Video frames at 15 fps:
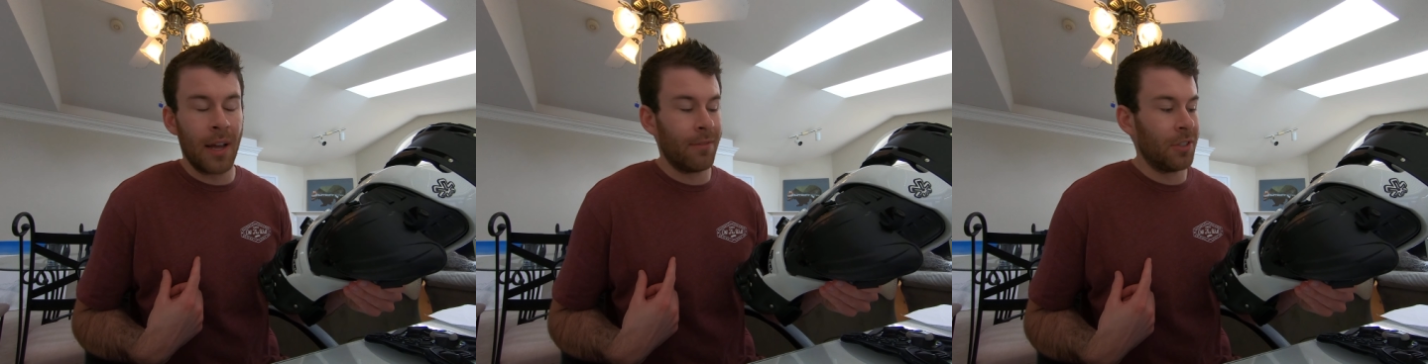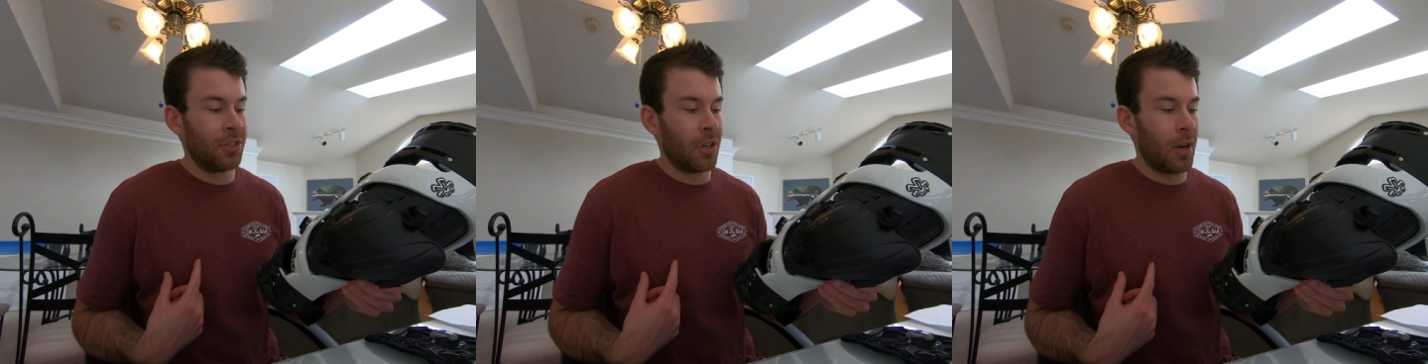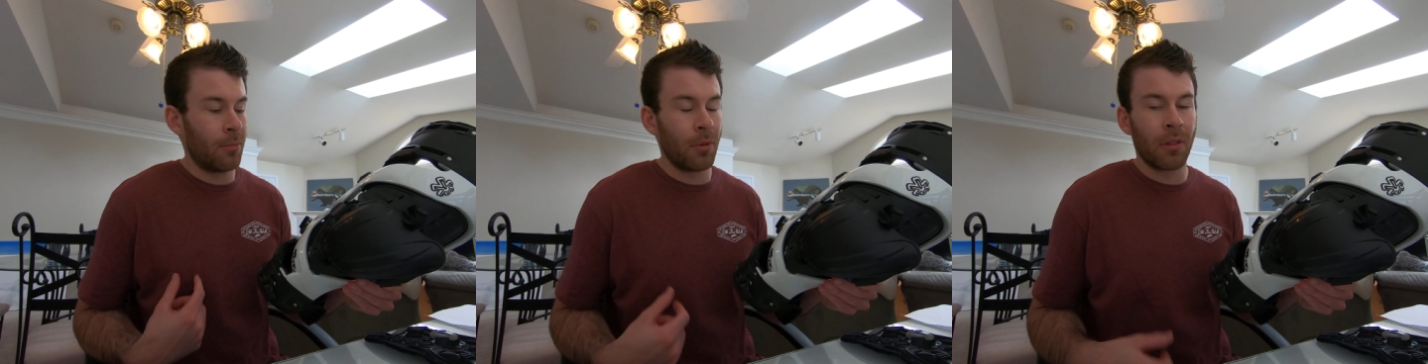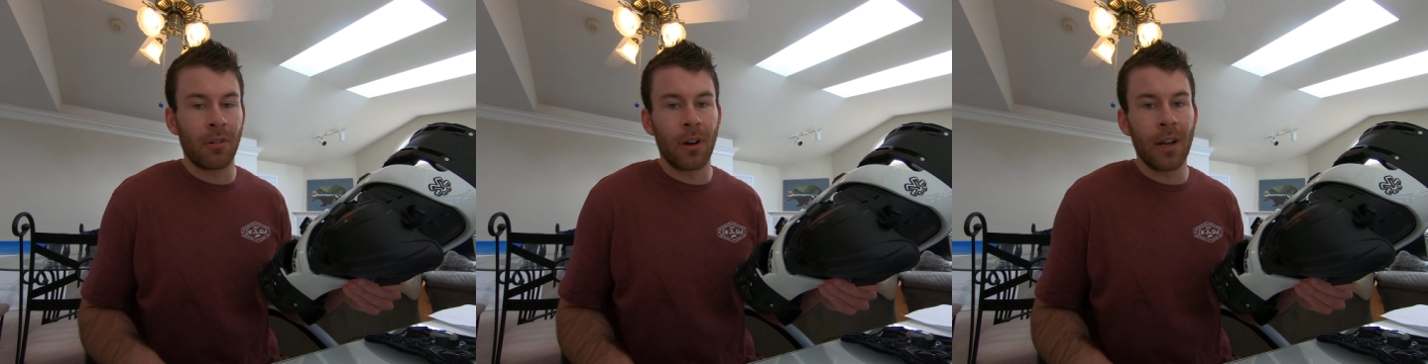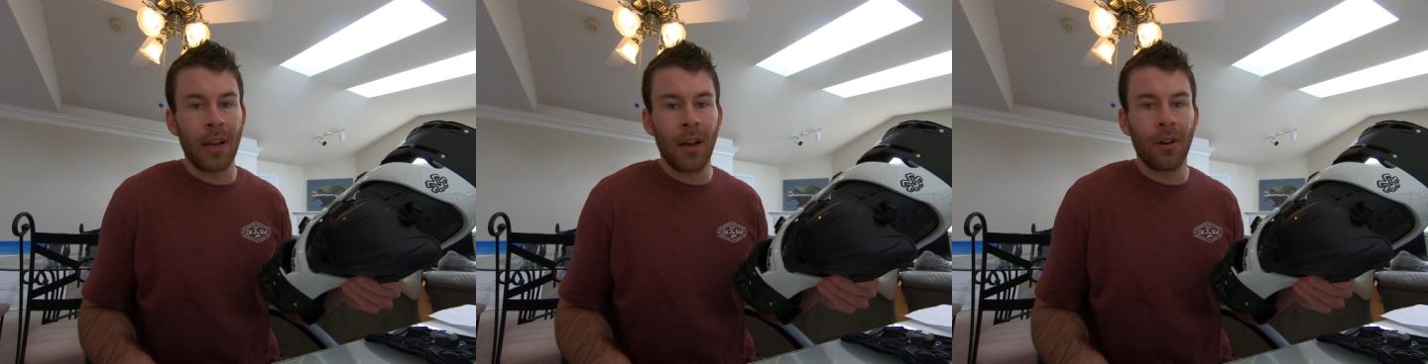have a job with
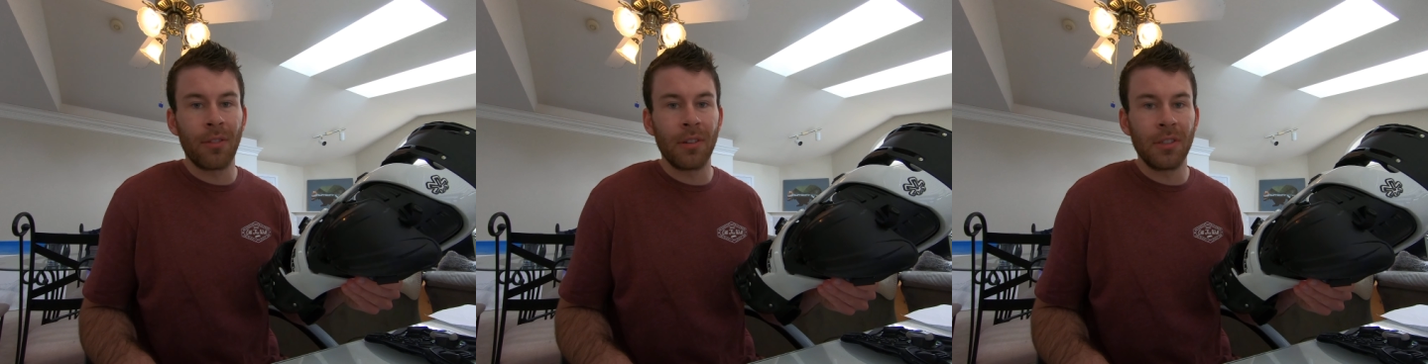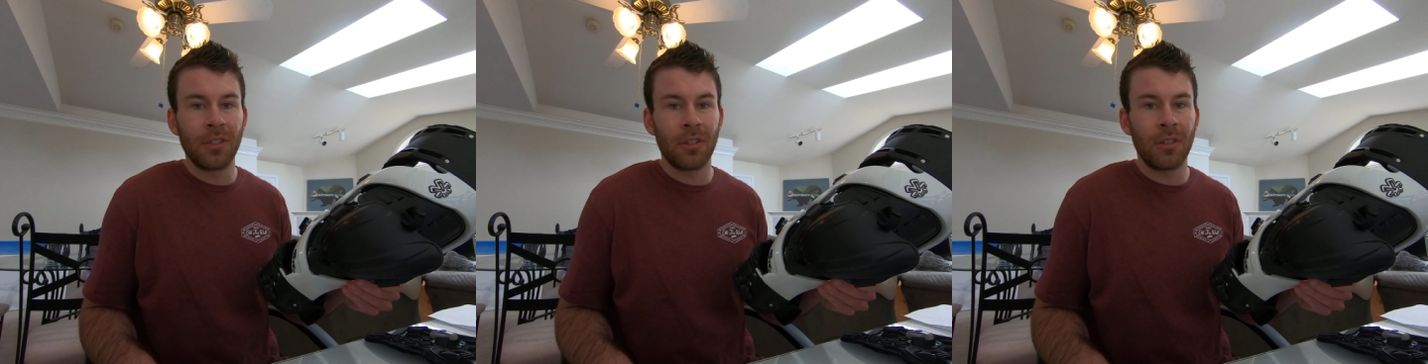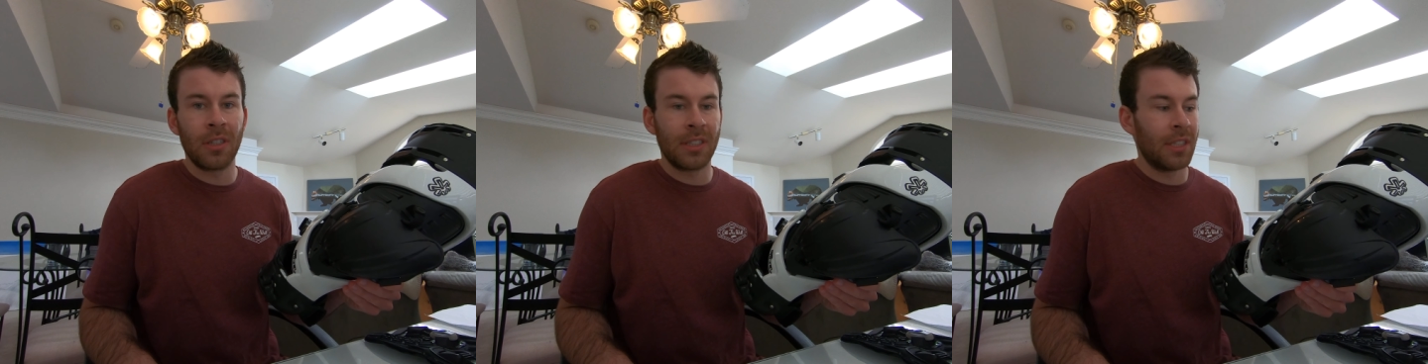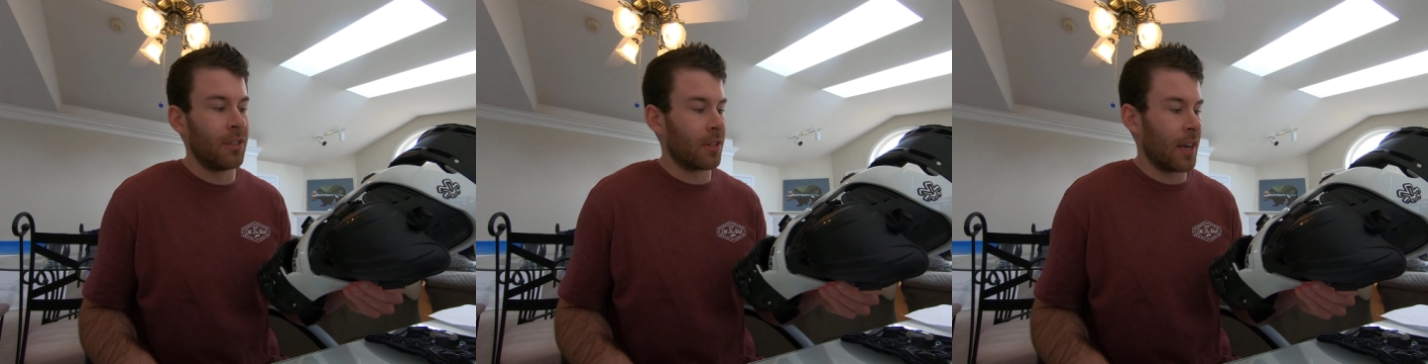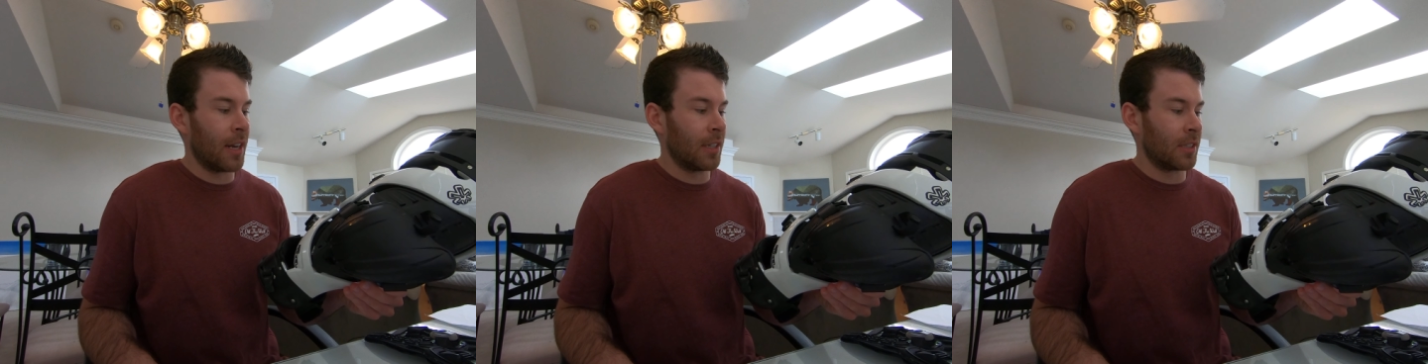great health insurance and
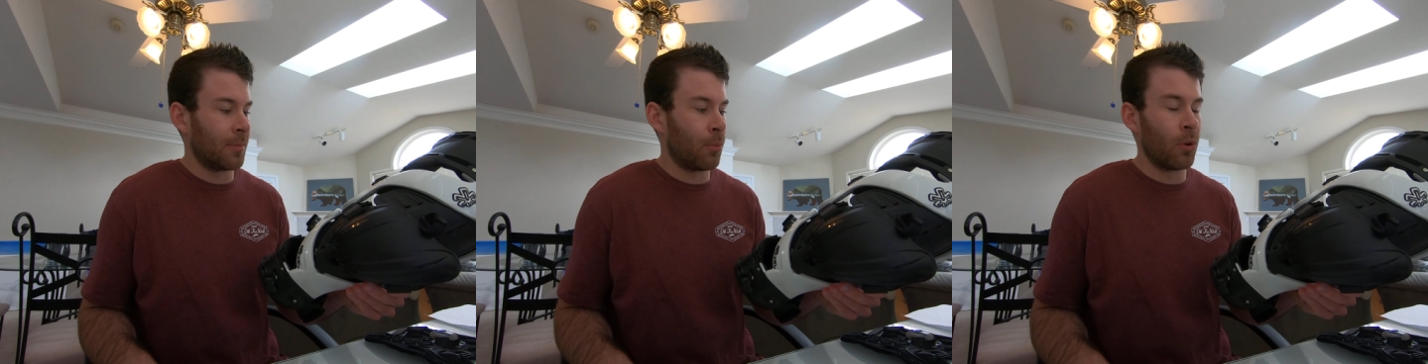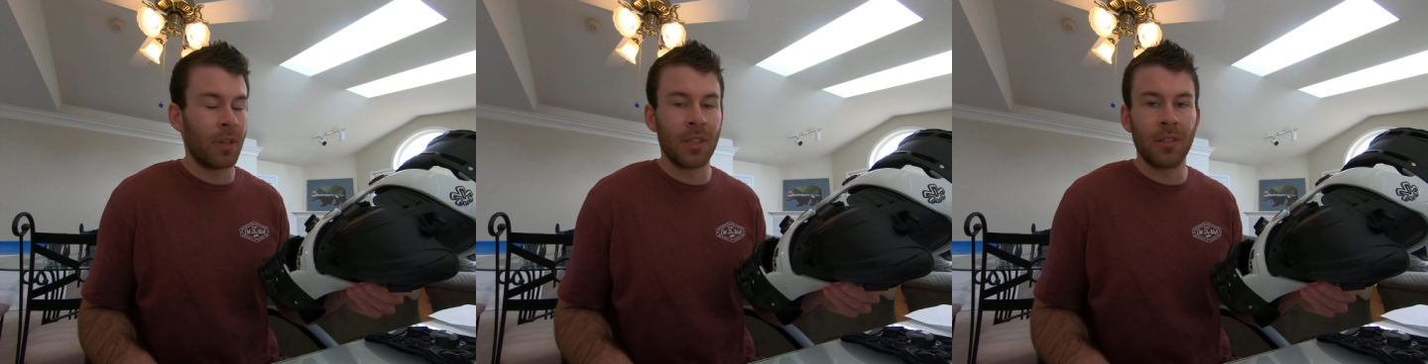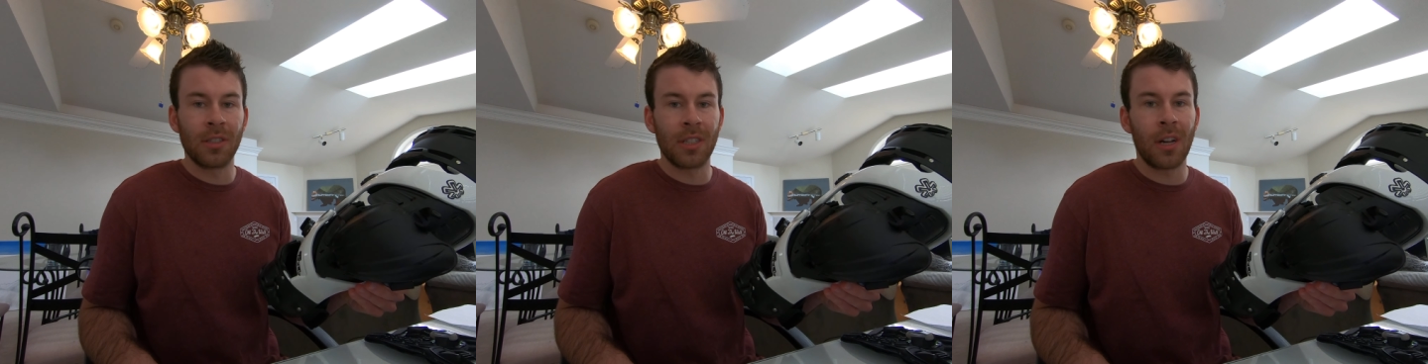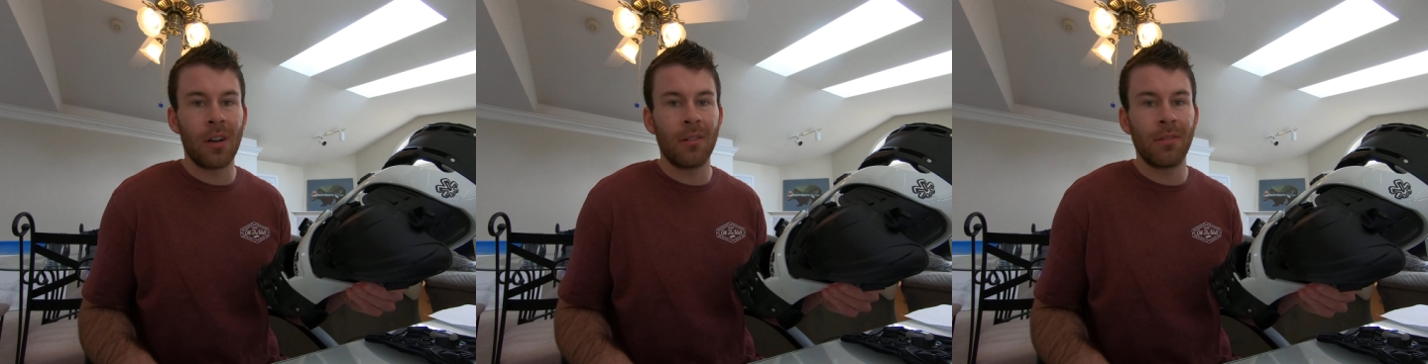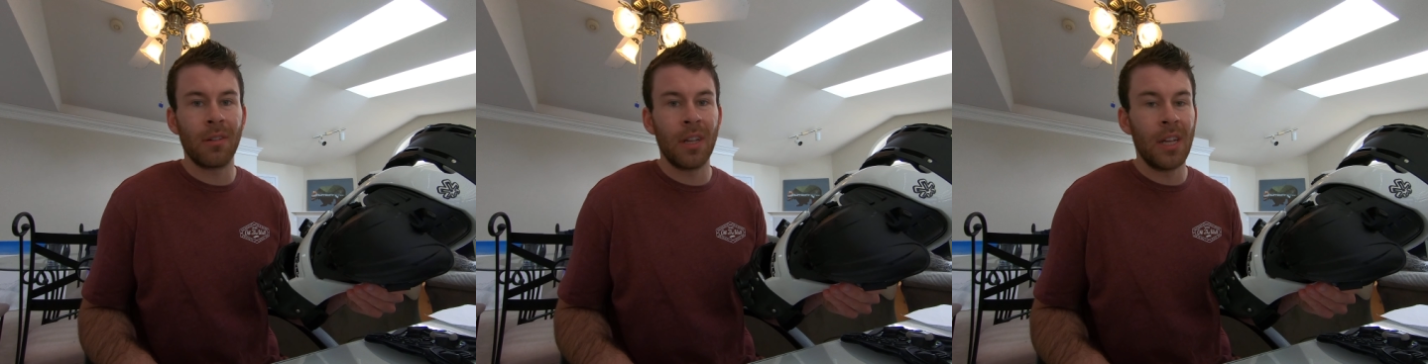you're kind of supporting
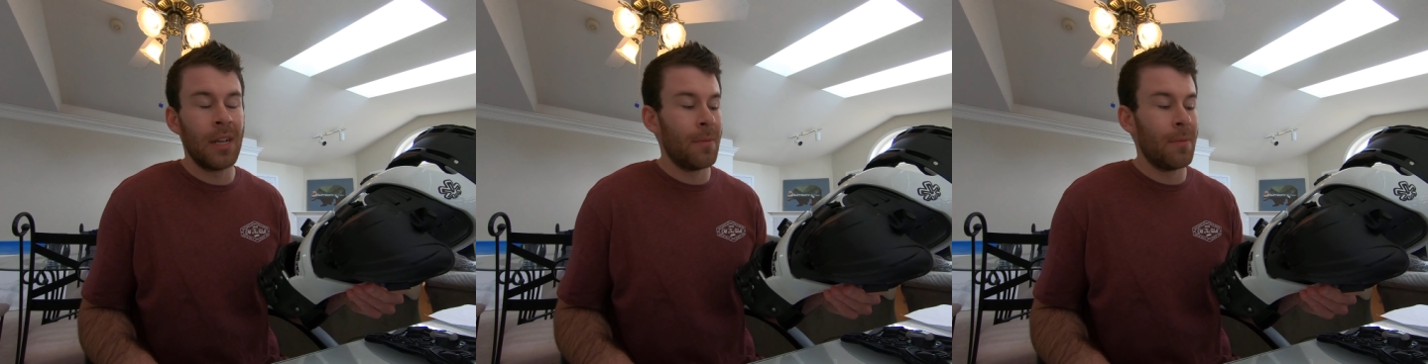yourself,